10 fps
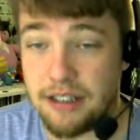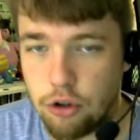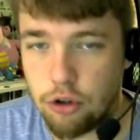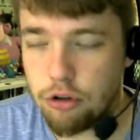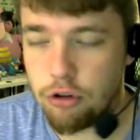
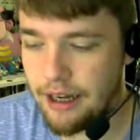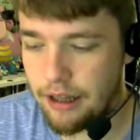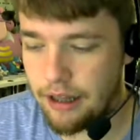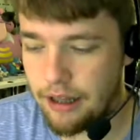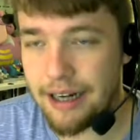tooth would get
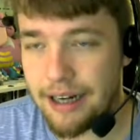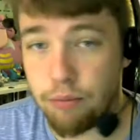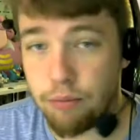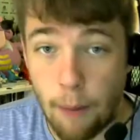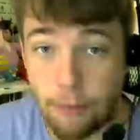aligned
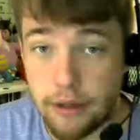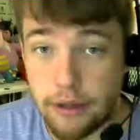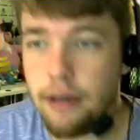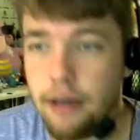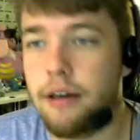properly.